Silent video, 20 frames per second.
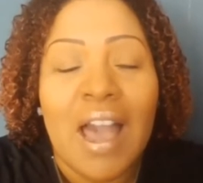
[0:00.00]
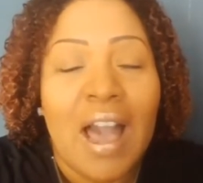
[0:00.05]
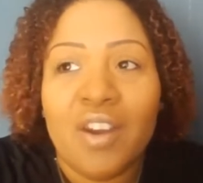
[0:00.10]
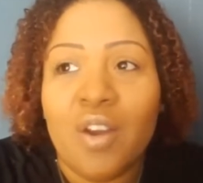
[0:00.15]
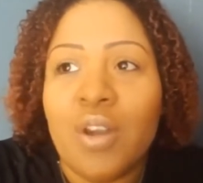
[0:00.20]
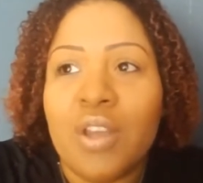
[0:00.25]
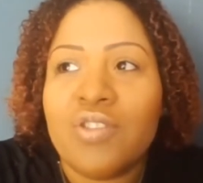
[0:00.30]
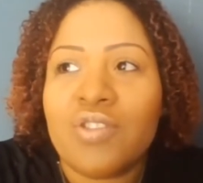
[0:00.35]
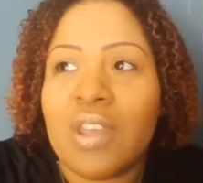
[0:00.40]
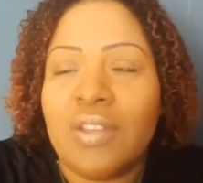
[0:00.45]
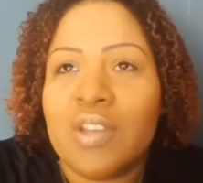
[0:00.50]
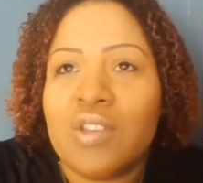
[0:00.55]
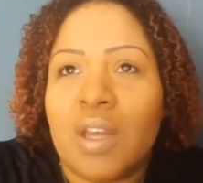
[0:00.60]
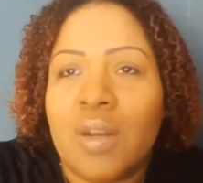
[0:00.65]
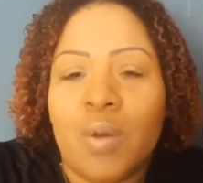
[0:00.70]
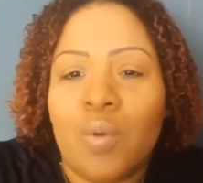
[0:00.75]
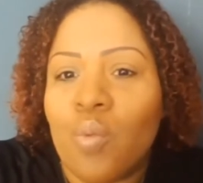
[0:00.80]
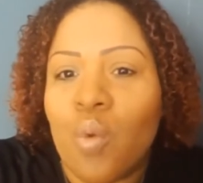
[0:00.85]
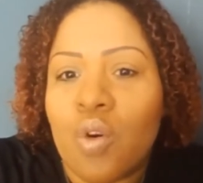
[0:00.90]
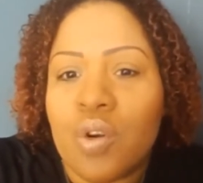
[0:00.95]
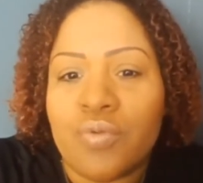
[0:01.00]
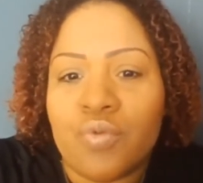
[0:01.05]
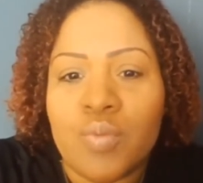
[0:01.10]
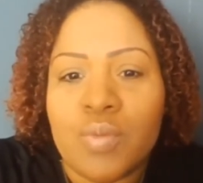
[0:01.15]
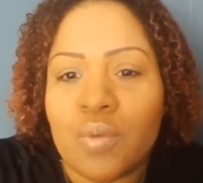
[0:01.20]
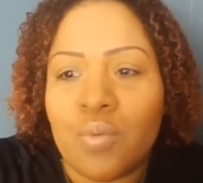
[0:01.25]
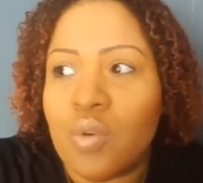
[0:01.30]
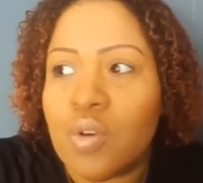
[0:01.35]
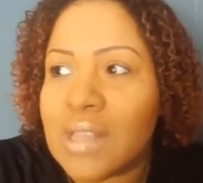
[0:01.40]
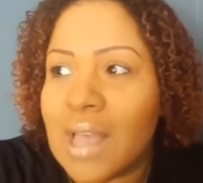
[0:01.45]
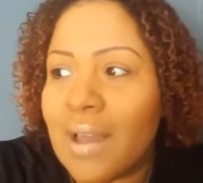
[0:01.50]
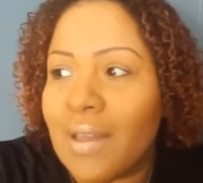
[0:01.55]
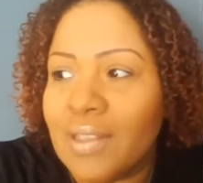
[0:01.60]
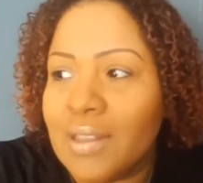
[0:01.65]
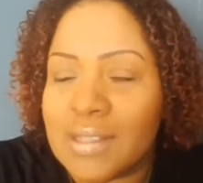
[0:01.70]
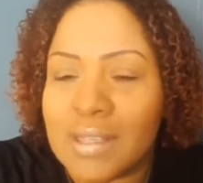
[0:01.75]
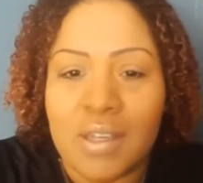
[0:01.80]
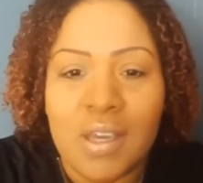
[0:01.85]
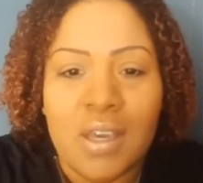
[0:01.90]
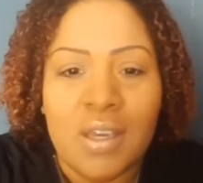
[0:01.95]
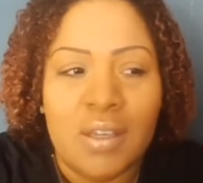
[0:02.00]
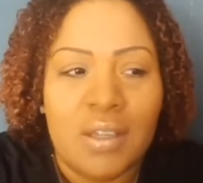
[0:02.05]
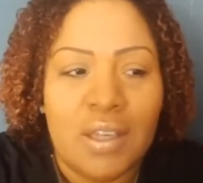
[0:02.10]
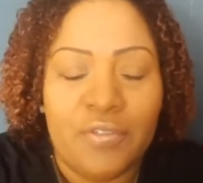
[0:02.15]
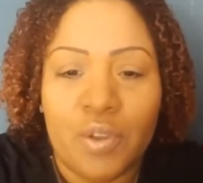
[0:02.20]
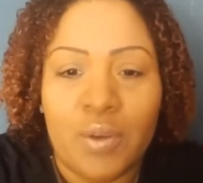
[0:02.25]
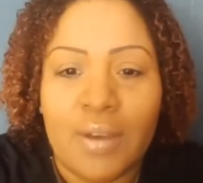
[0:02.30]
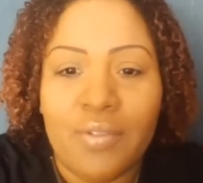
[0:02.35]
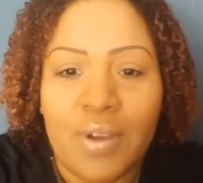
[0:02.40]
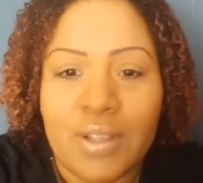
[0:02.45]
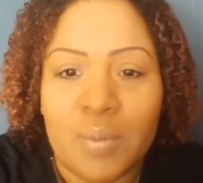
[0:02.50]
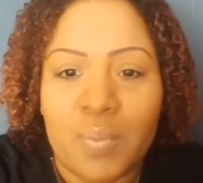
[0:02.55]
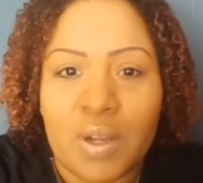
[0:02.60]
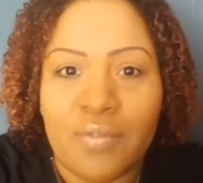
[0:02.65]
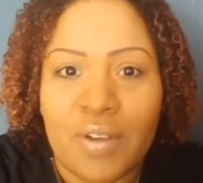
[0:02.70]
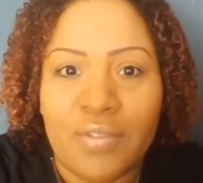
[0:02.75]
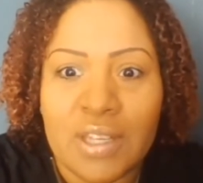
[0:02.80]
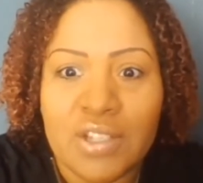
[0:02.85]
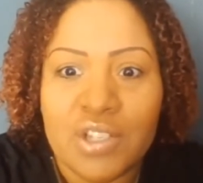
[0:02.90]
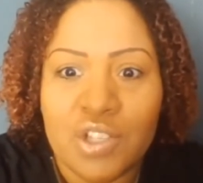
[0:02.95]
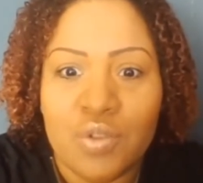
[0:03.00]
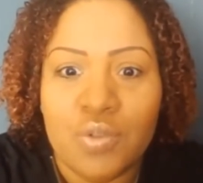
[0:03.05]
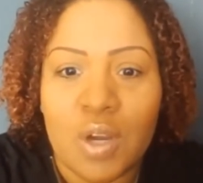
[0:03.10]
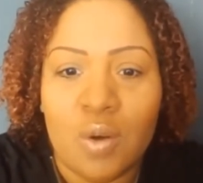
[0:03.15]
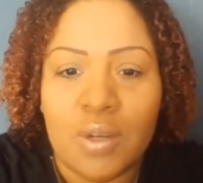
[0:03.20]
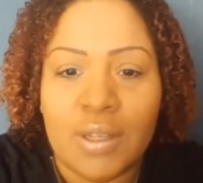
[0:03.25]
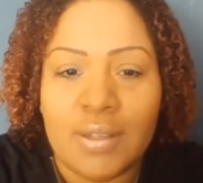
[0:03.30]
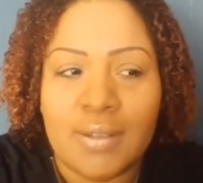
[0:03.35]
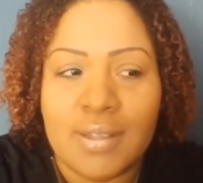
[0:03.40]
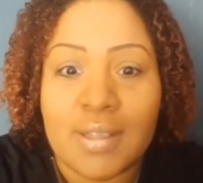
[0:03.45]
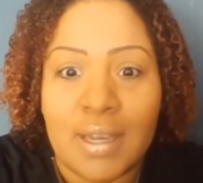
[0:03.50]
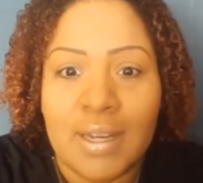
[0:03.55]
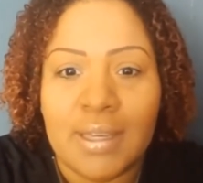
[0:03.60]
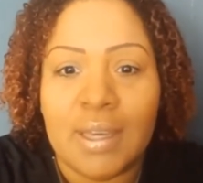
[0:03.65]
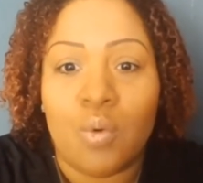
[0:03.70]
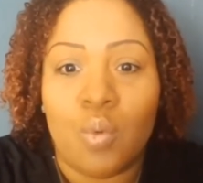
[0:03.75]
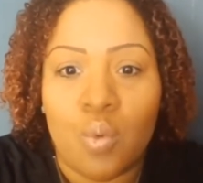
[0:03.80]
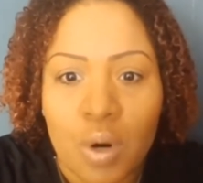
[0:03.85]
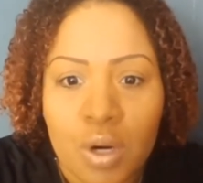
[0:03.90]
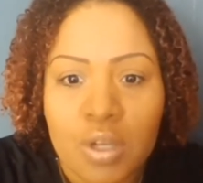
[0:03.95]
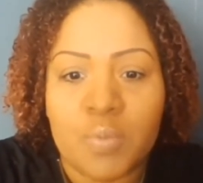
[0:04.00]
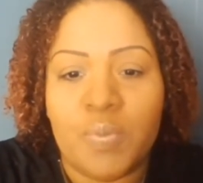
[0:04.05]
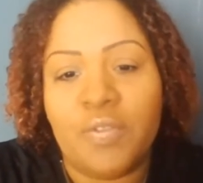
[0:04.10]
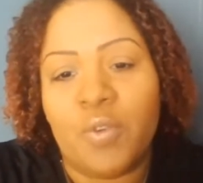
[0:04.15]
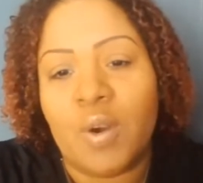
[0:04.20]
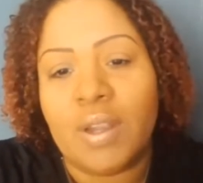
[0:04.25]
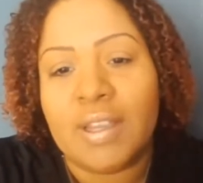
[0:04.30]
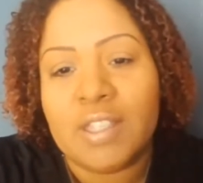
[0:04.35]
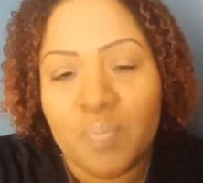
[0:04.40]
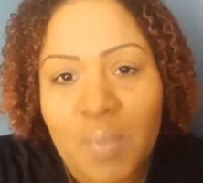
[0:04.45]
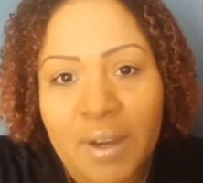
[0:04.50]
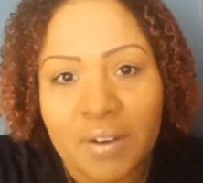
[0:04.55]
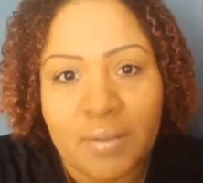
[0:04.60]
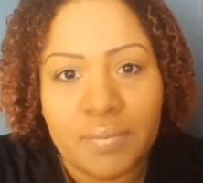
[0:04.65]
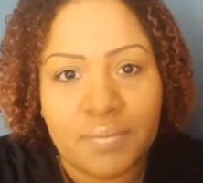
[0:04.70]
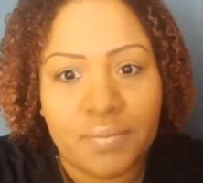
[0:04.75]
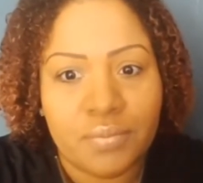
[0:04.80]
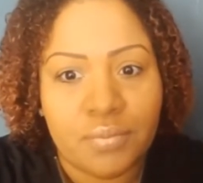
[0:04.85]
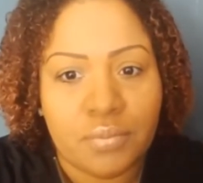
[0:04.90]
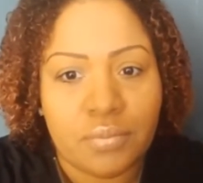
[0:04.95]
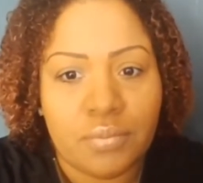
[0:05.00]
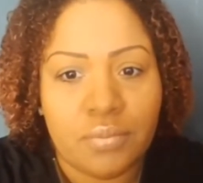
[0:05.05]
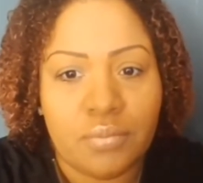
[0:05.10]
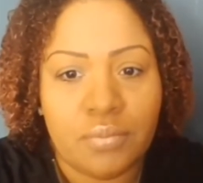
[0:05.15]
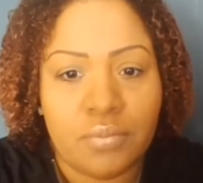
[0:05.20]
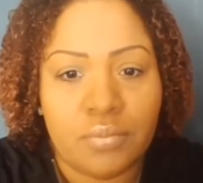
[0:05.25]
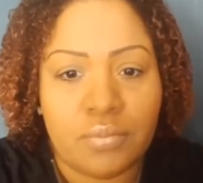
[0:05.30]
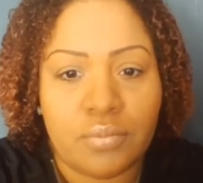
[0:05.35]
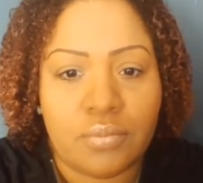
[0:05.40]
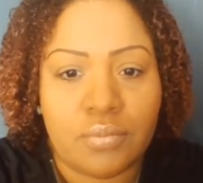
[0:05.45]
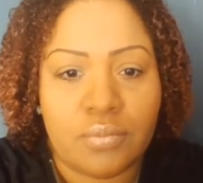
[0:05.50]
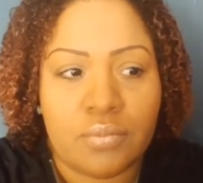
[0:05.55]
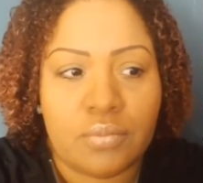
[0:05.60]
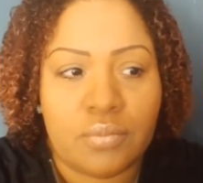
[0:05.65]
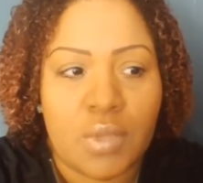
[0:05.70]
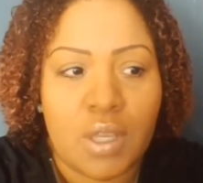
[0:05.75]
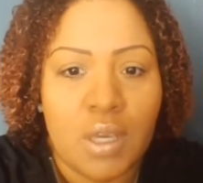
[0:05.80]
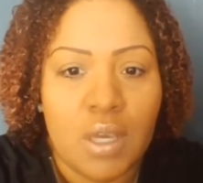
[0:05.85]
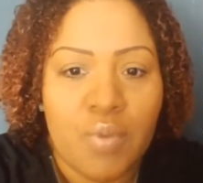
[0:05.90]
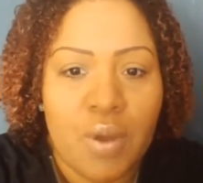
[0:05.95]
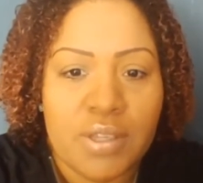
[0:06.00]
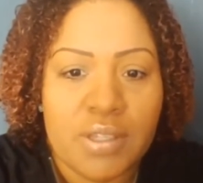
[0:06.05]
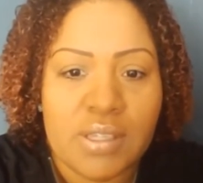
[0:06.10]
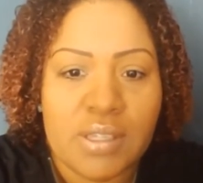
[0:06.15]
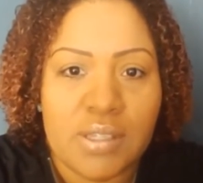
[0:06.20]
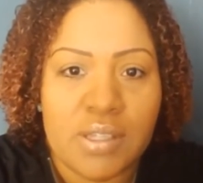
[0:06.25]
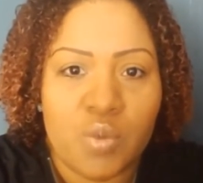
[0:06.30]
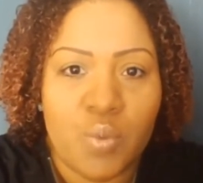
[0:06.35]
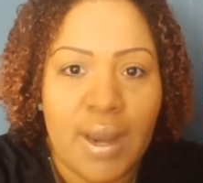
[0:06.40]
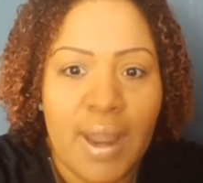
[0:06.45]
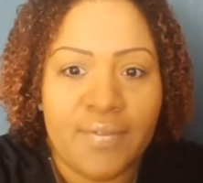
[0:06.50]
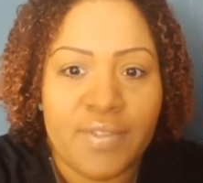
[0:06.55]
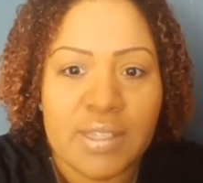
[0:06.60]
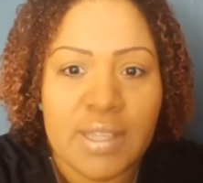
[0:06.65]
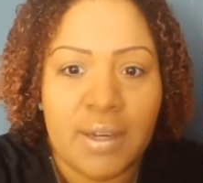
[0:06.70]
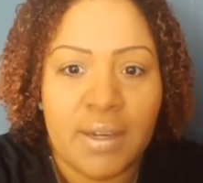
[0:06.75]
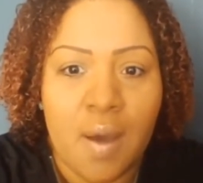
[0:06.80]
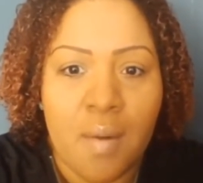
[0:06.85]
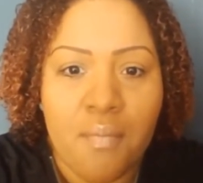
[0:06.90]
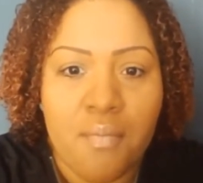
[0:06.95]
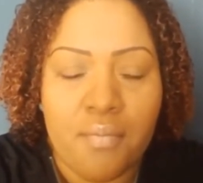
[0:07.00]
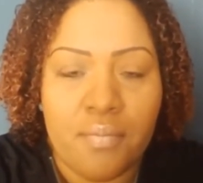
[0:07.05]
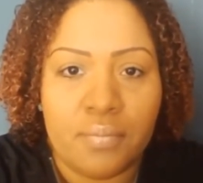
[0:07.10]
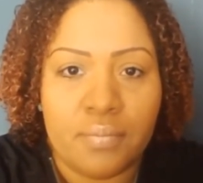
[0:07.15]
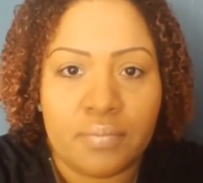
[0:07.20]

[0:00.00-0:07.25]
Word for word: I know there's, there's going to be wars and rumors of wars. I, listen, if you ever read the book of Revelation, you know that it's going to get worse before it gets better. Brothers and sisters, we're going to have to stand up.